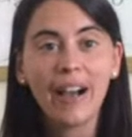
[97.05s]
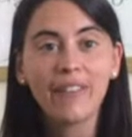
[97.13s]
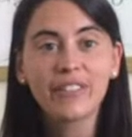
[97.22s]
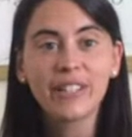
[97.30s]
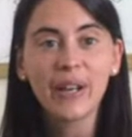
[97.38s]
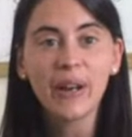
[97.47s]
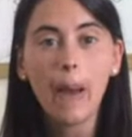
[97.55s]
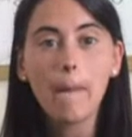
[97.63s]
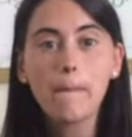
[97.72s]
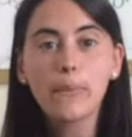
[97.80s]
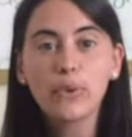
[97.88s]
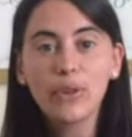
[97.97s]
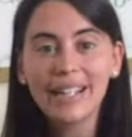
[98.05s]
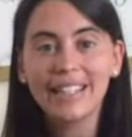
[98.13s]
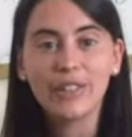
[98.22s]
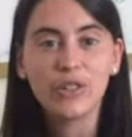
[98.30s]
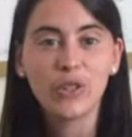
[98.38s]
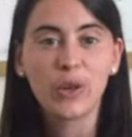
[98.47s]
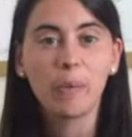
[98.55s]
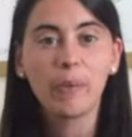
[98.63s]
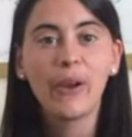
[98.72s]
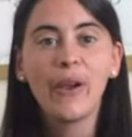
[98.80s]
have done a brilliant job